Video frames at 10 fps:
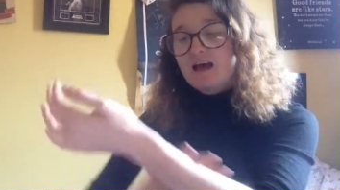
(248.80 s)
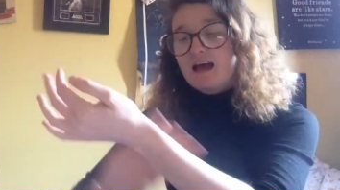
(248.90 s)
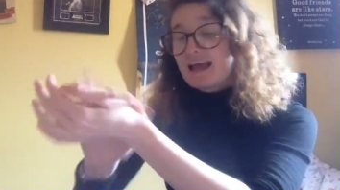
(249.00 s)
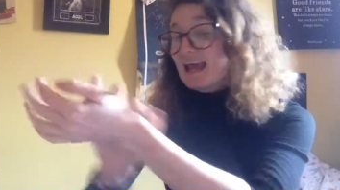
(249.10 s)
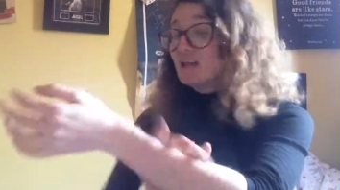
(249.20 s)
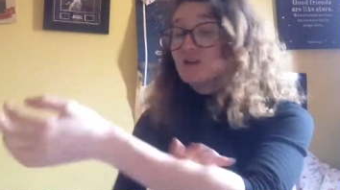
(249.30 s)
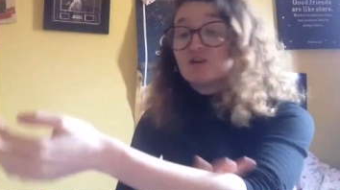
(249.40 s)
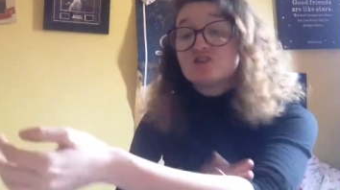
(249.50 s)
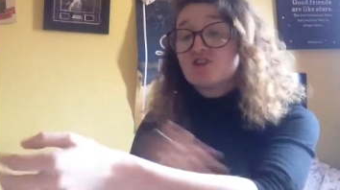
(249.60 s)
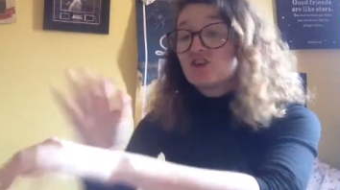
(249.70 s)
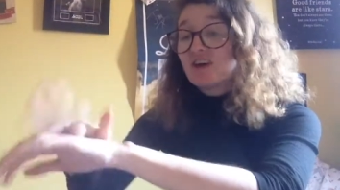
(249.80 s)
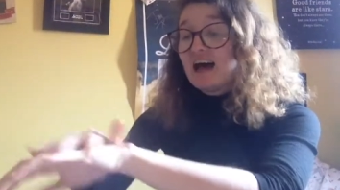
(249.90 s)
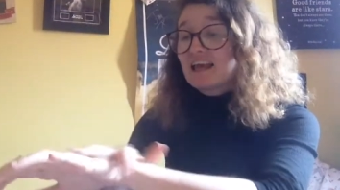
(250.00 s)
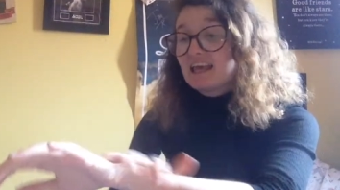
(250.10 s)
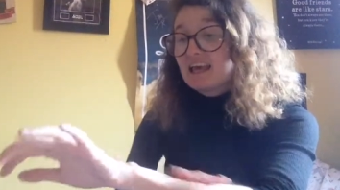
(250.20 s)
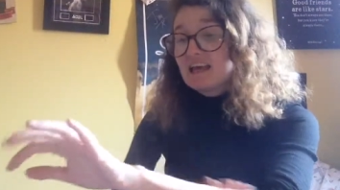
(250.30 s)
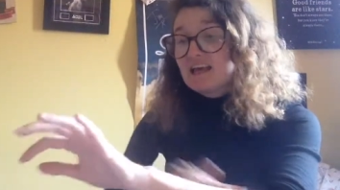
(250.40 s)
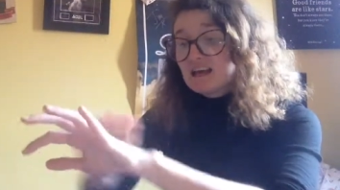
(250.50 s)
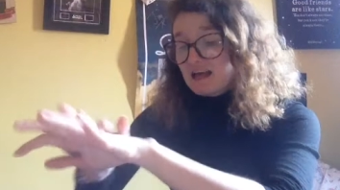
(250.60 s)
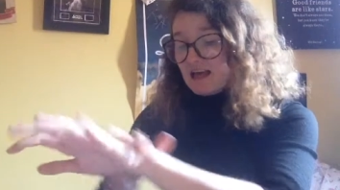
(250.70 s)
Again, not too claggy.
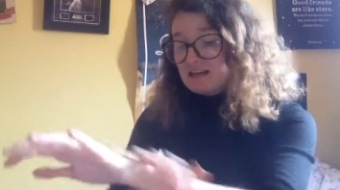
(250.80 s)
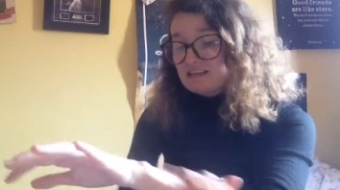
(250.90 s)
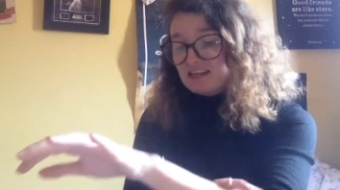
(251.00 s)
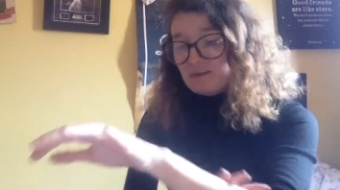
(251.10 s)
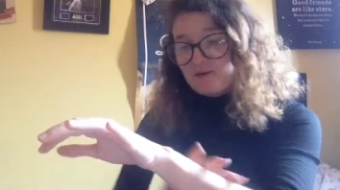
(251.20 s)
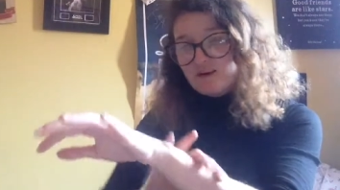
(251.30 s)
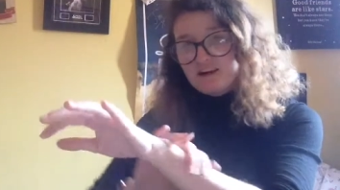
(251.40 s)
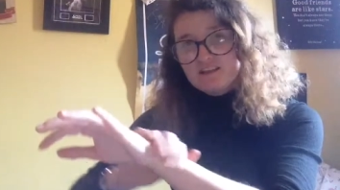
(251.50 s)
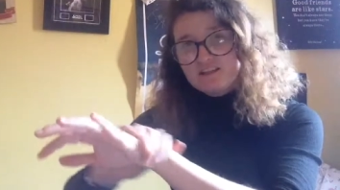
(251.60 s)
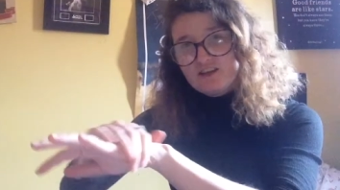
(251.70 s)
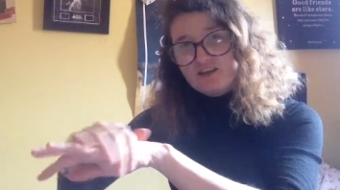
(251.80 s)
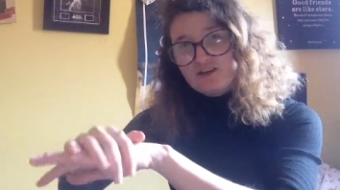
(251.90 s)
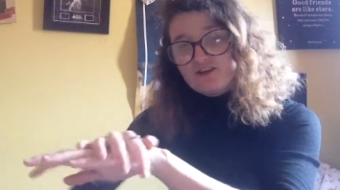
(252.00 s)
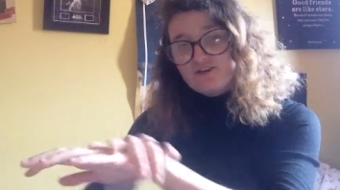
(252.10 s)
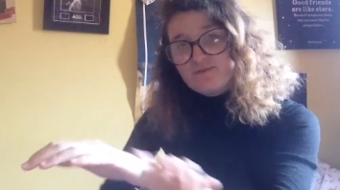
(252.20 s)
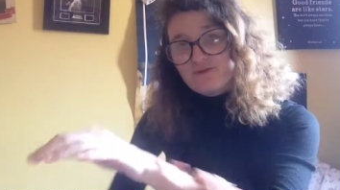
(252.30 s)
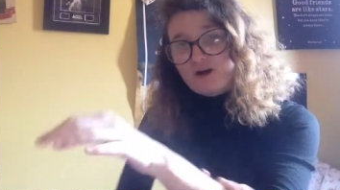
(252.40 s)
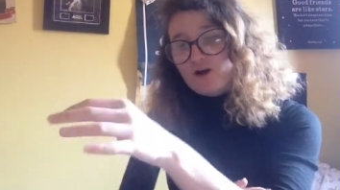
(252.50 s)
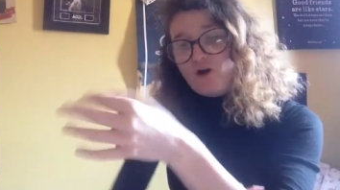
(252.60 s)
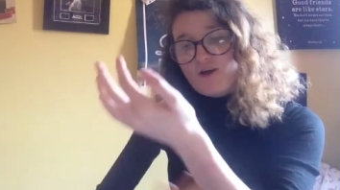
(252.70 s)
It's similar to
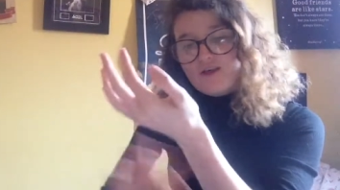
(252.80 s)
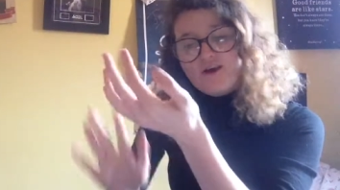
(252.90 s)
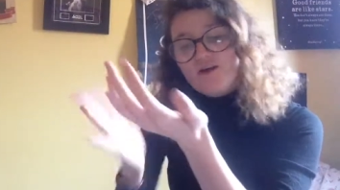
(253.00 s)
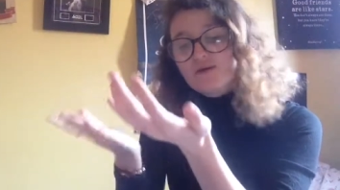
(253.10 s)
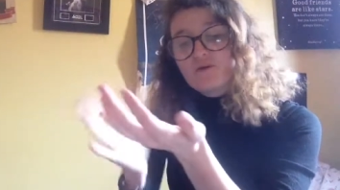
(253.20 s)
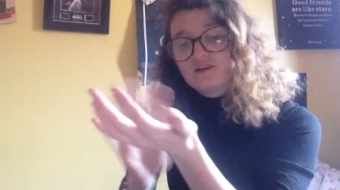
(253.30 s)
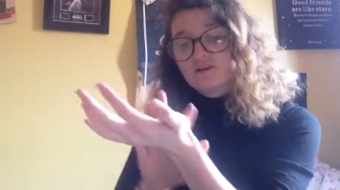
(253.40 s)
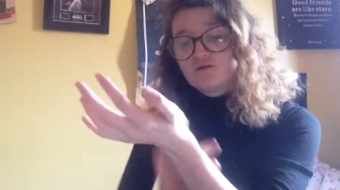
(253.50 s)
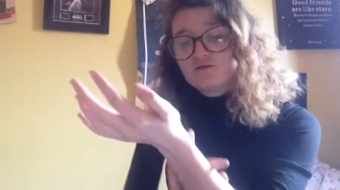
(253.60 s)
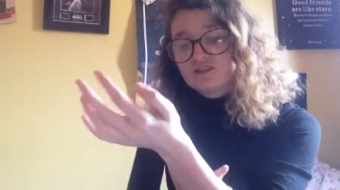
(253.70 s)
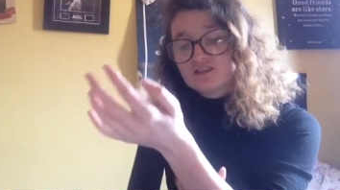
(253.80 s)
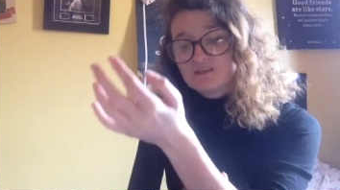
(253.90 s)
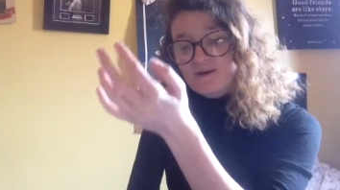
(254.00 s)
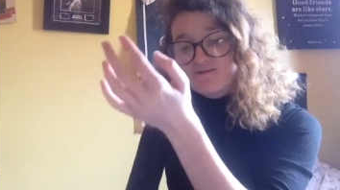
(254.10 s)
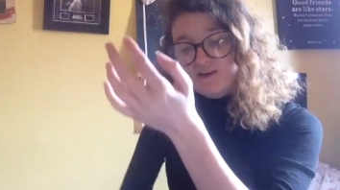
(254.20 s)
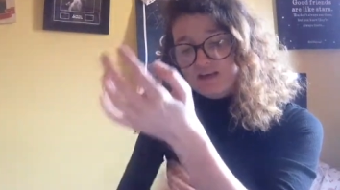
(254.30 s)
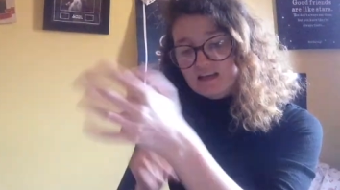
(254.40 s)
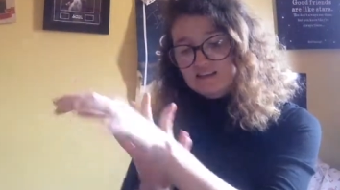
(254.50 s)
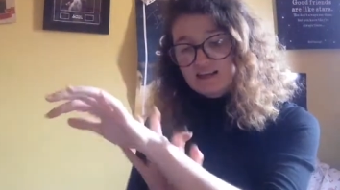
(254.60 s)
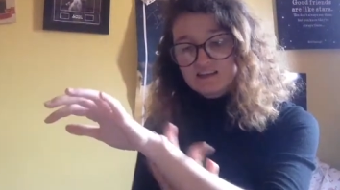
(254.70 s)
our other body lotions, but I feel like
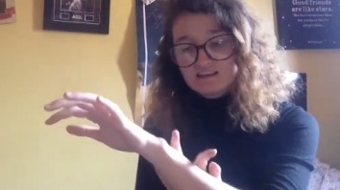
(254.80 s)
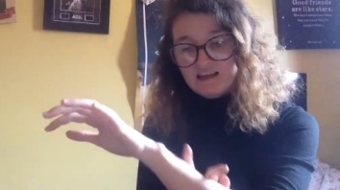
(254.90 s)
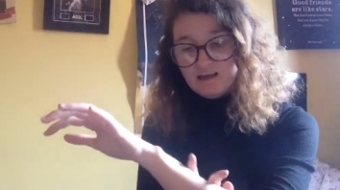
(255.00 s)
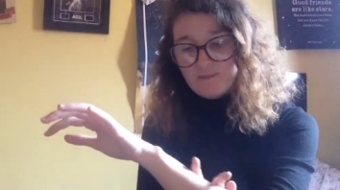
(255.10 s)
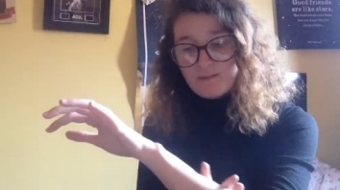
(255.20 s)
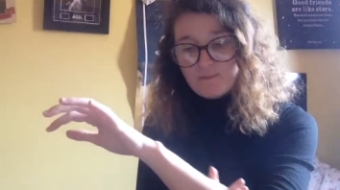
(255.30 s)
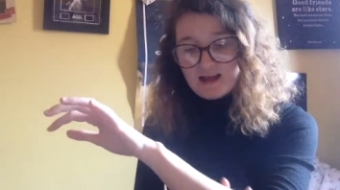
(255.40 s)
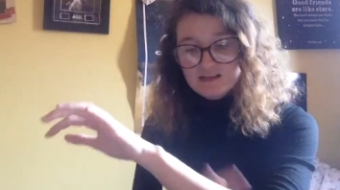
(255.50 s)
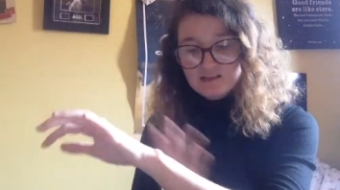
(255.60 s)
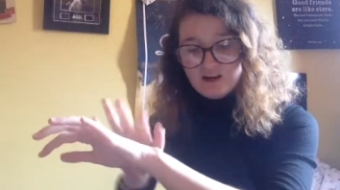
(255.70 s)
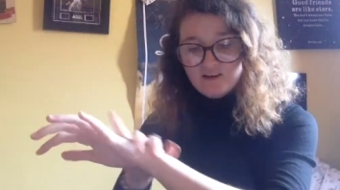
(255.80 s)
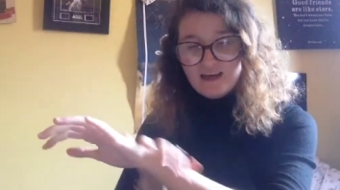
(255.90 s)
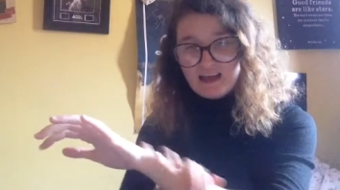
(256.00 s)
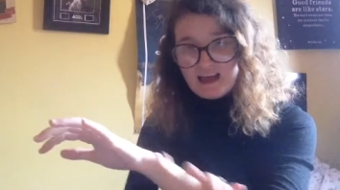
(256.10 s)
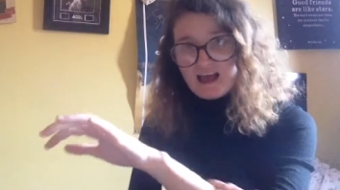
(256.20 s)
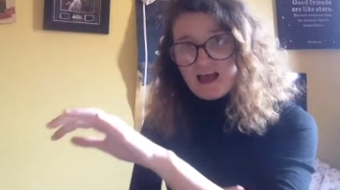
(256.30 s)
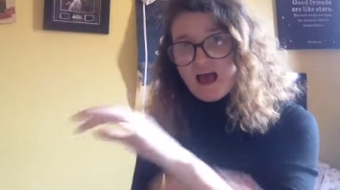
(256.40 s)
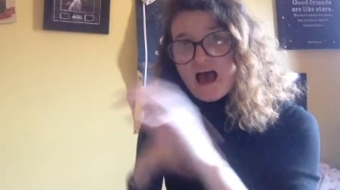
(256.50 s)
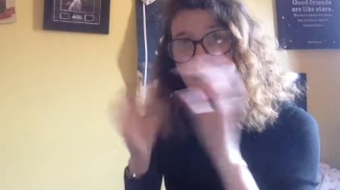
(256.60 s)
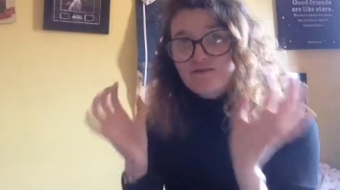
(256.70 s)
it sinks in a bit better. Like,
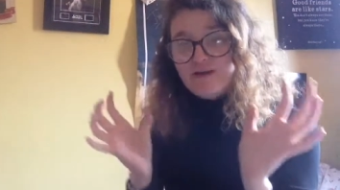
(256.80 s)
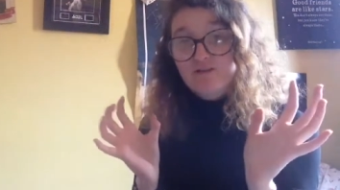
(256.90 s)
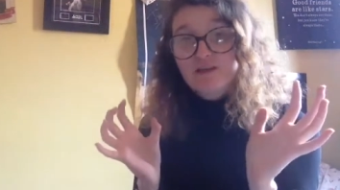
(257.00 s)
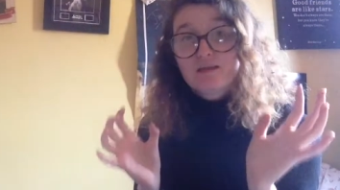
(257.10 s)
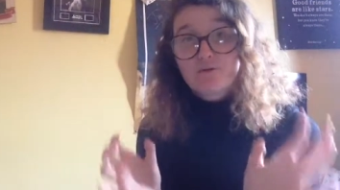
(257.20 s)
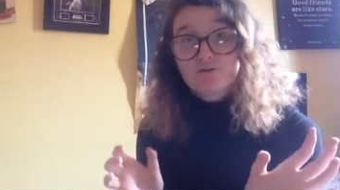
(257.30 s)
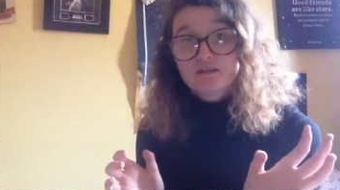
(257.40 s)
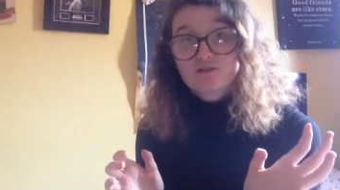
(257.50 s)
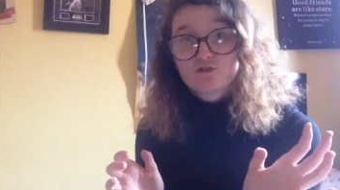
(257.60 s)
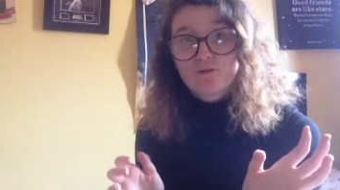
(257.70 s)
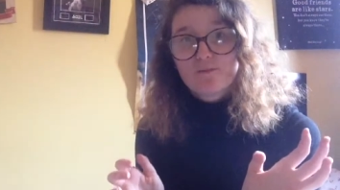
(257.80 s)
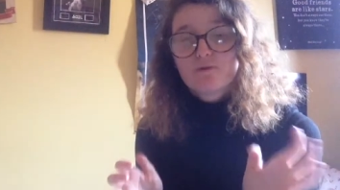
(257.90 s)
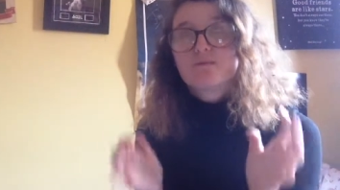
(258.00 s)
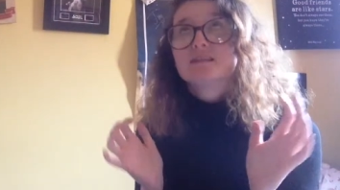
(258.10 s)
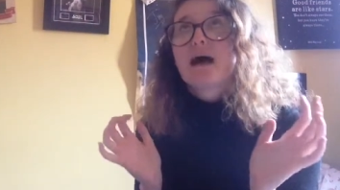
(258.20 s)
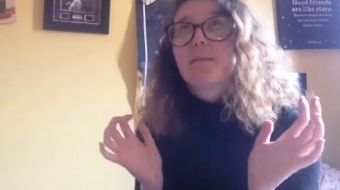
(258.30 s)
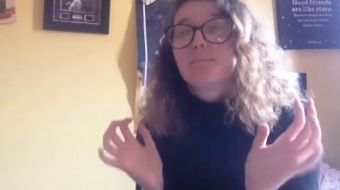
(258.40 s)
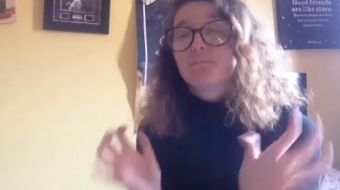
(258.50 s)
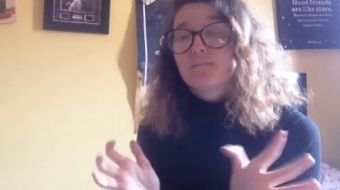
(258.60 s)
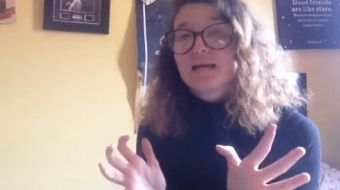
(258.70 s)
I found that the body sorbet was
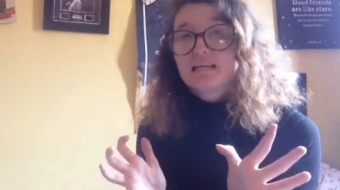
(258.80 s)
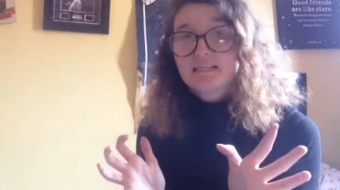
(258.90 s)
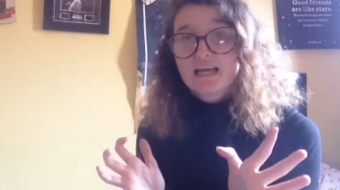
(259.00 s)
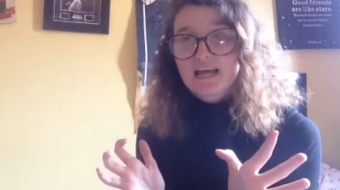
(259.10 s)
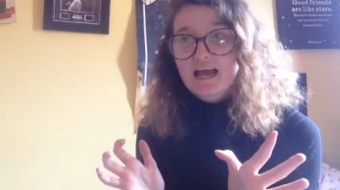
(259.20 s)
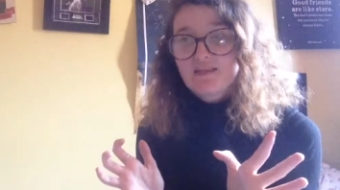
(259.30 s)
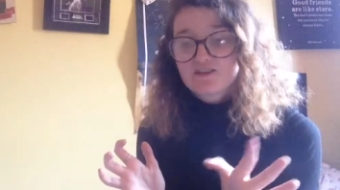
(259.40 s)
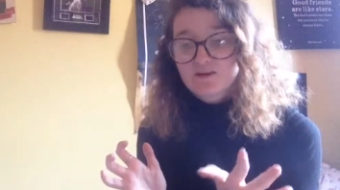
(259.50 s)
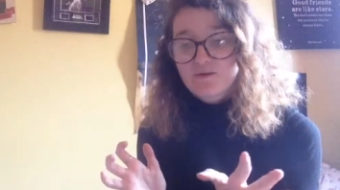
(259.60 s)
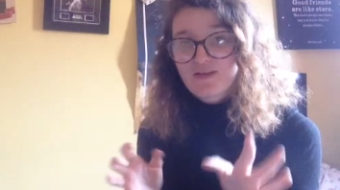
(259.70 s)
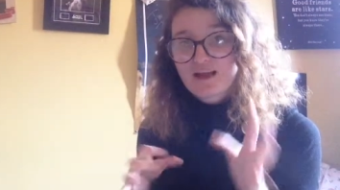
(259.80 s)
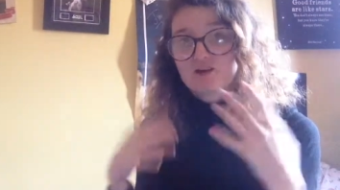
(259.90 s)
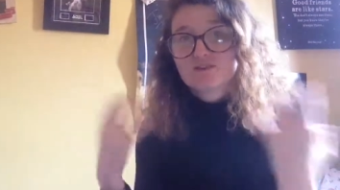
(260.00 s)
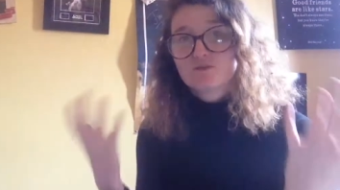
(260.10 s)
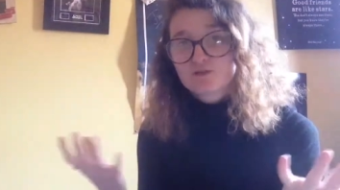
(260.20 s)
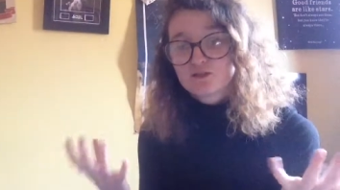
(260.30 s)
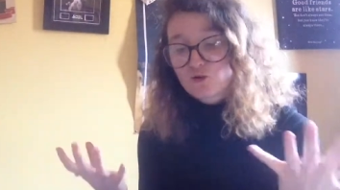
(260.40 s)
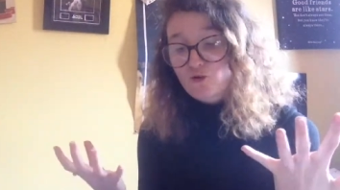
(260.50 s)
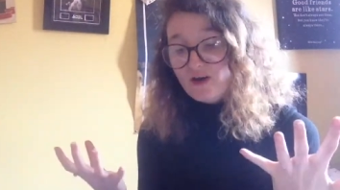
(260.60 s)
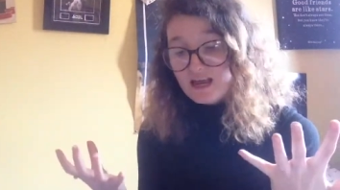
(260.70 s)
amazing in the summer thing because it was
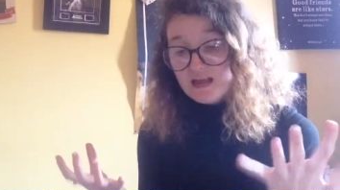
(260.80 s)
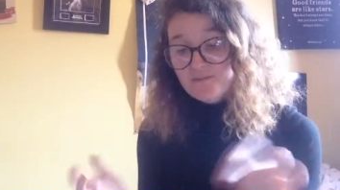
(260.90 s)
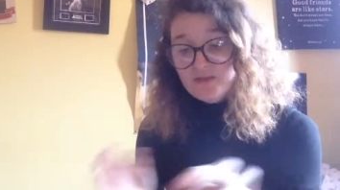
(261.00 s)
so light,